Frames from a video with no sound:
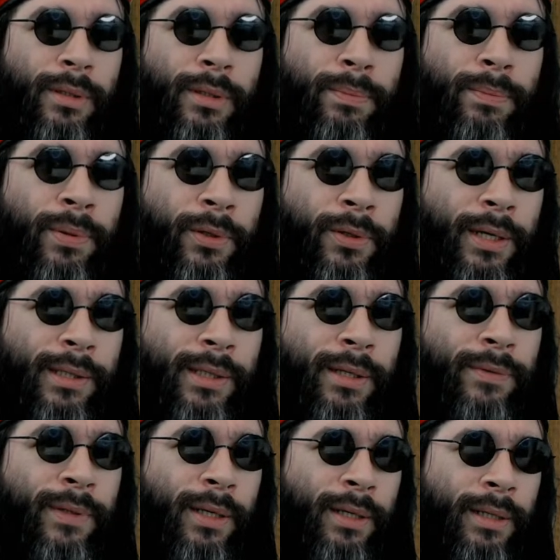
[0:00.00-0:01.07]
progressive
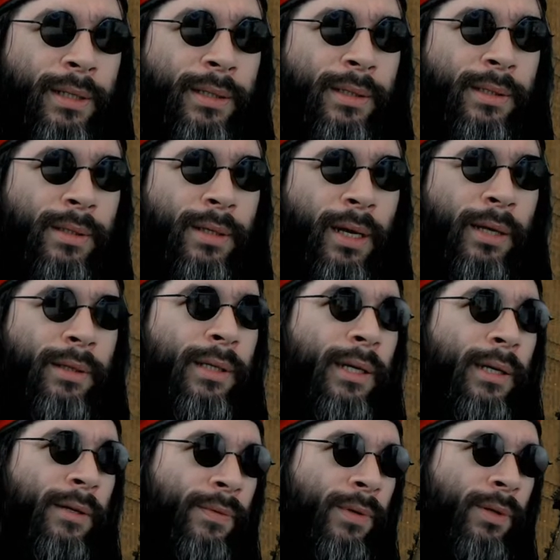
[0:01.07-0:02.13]
guys. And yet
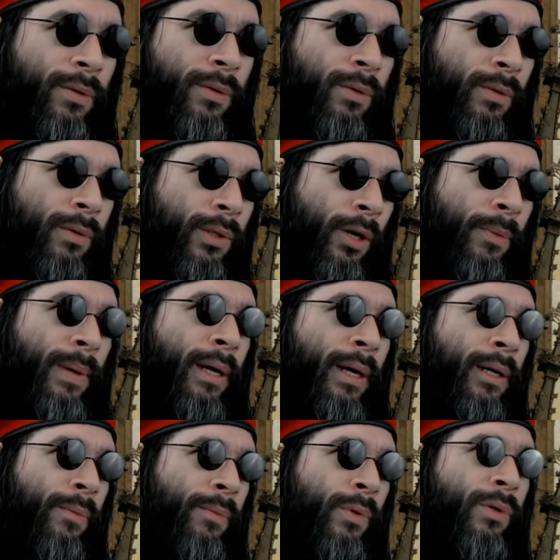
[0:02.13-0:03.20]
if you go back
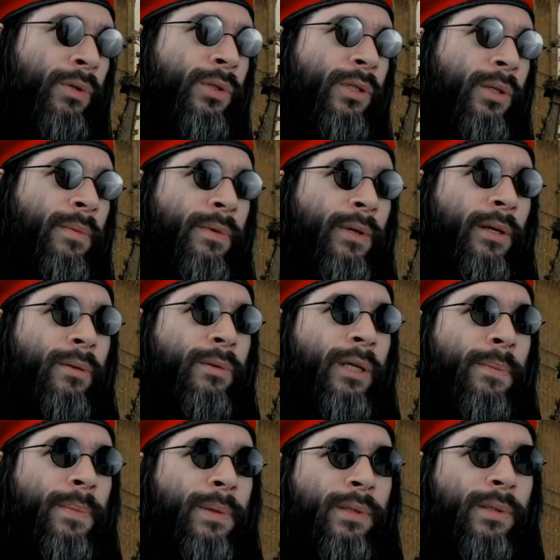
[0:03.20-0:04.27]
and watch some of the old
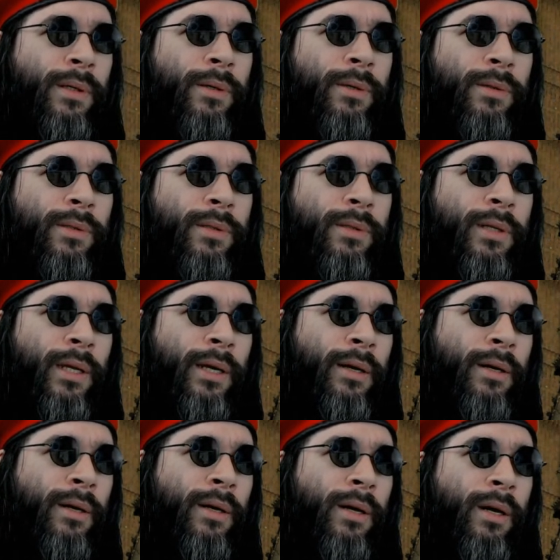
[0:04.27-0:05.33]
episodes,
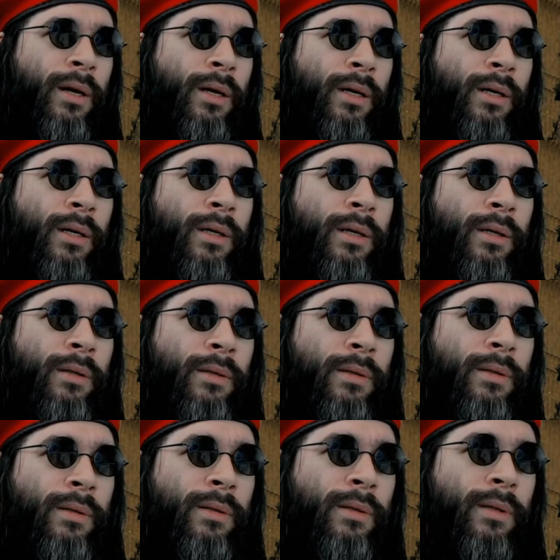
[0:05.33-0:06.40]
there are
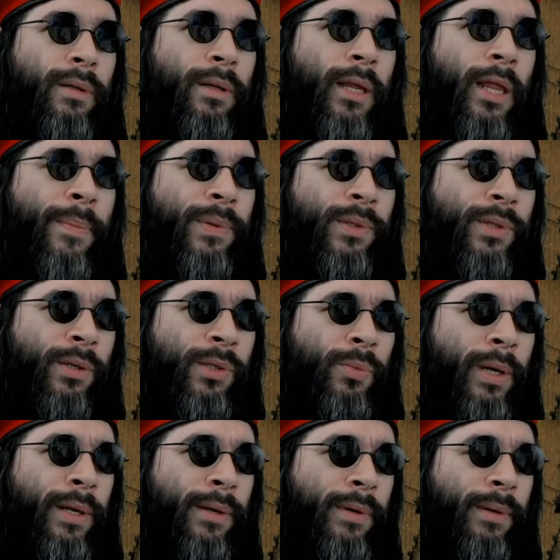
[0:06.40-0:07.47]
episodes
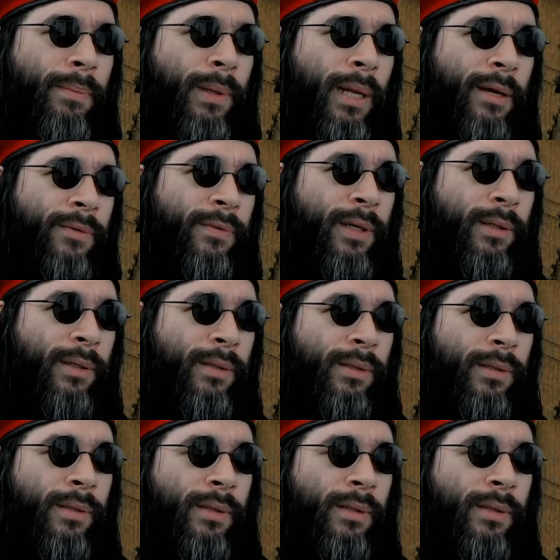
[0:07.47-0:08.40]
where they're in blackface.